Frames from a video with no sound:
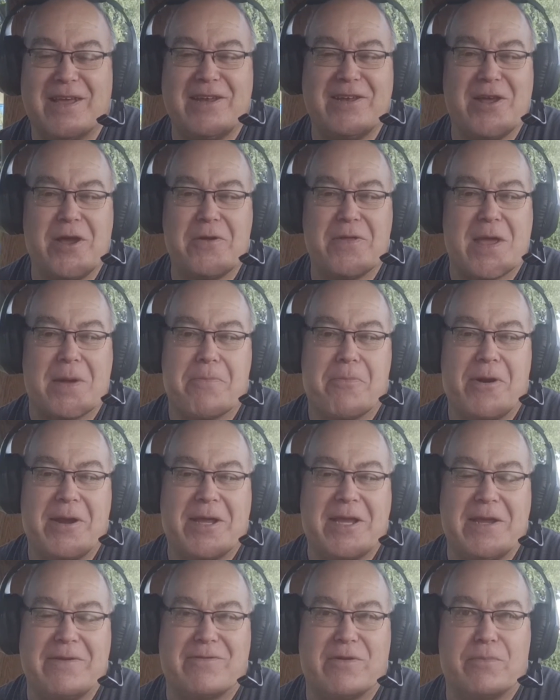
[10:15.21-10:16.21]
They know their
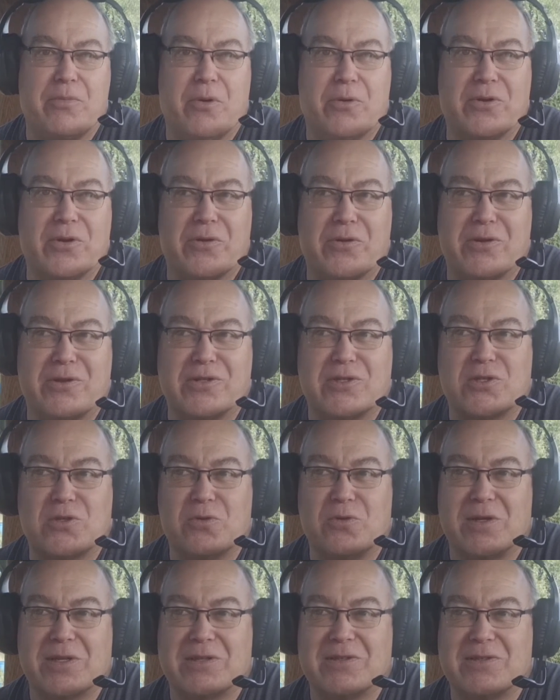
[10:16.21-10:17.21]
break-even point on
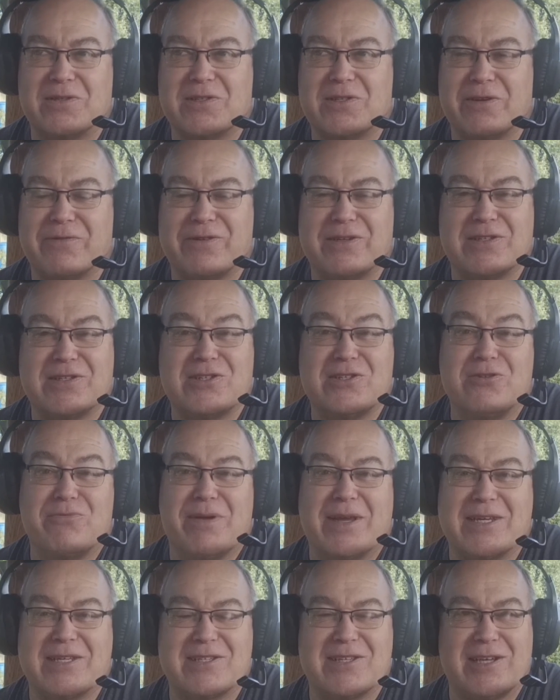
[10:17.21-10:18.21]
installing this stuff, and it still
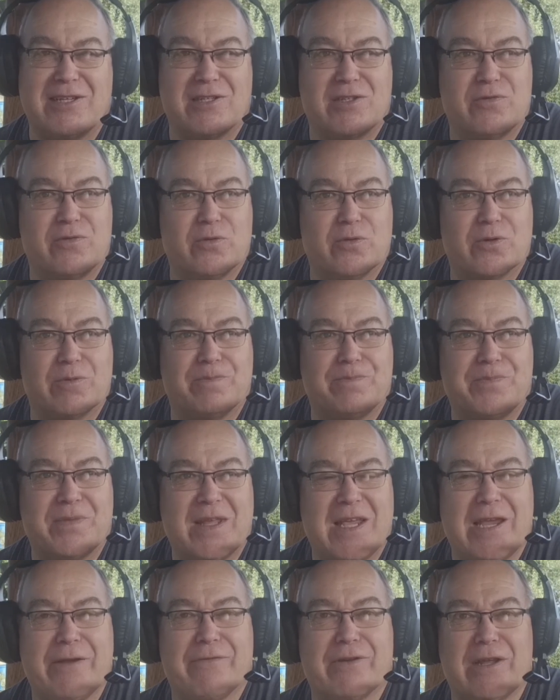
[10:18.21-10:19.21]
makes sense for them,
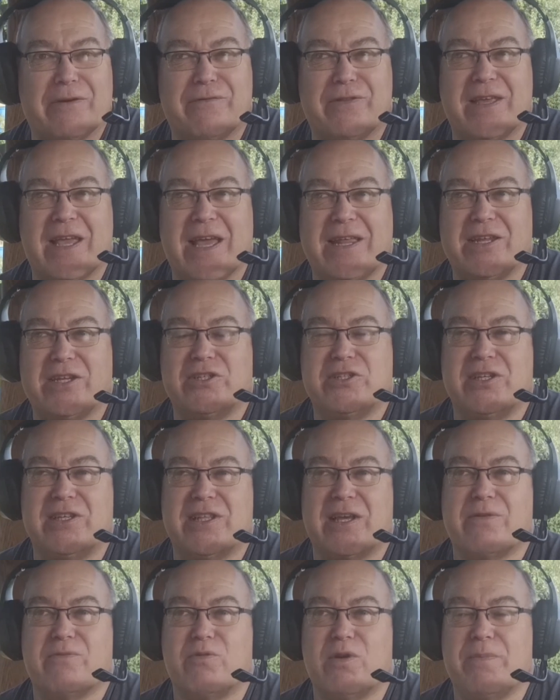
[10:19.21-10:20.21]
even if the
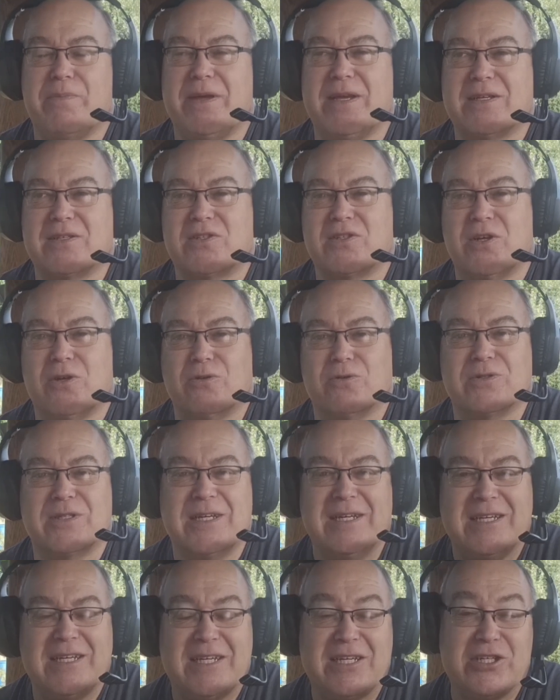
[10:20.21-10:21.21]
energy that we're being
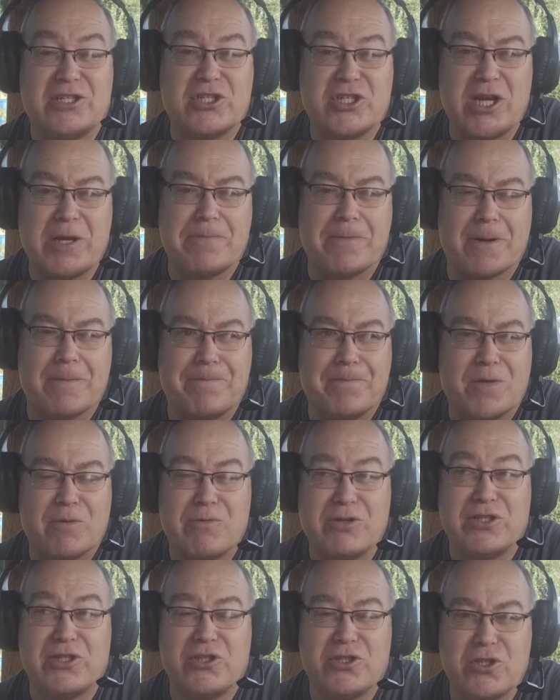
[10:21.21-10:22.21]
sold is cheaper,
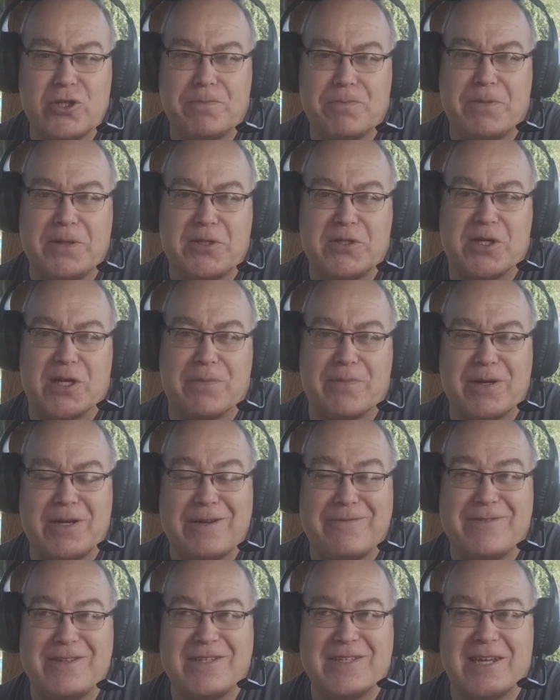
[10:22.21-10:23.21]
which it should be cheaper
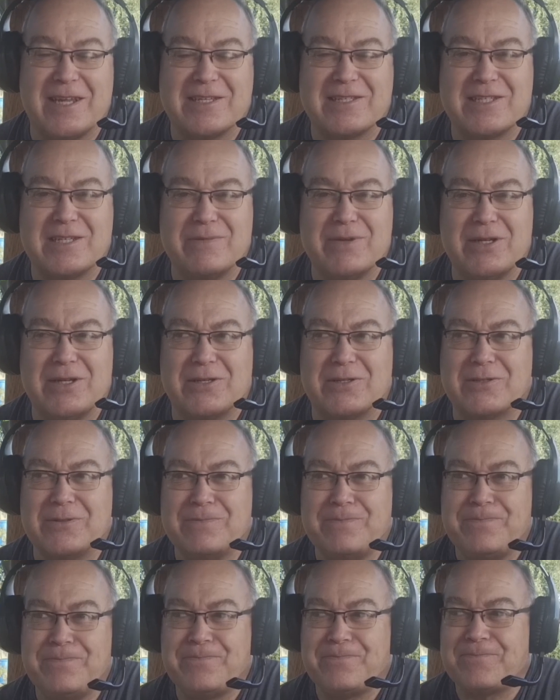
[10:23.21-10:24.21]
if there's less demand.
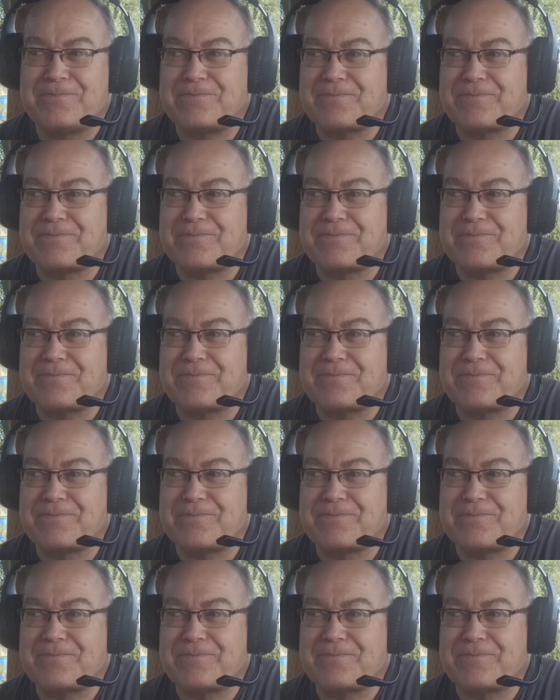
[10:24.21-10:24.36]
